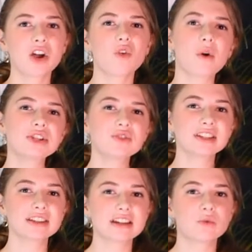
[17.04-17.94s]
Once you've
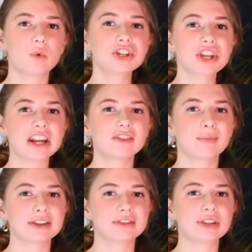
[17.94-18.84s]
decided which kind of
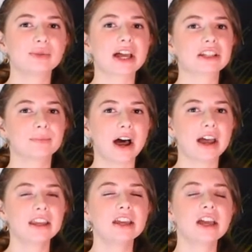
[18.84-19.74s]
muzzle you'd like to
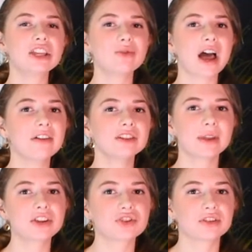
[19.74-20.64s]
buy, you have to
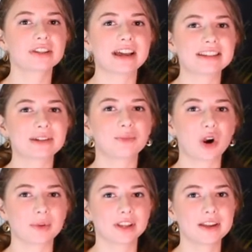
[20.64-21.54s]
make sure to size it
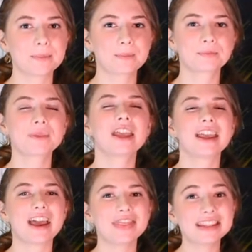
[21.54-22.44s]
properly.
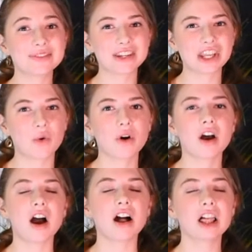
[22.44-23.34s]
In this video,
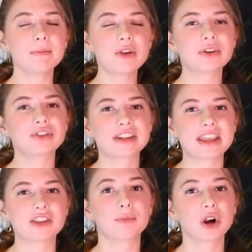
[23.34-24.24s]
I'll help you understand
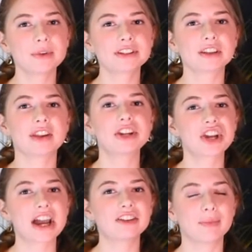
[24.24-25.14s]
the purpose of each
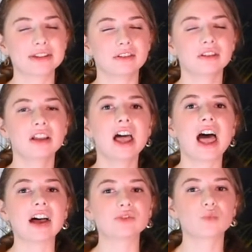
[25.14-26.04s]
kind of muzzle,
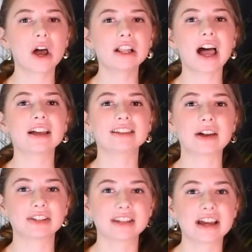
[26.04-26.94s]
as well as how
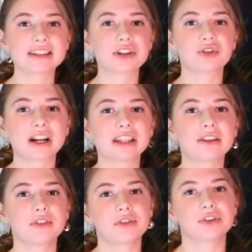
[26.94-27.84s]
to size it correctly
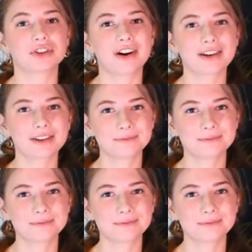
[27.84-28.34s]
for your dog.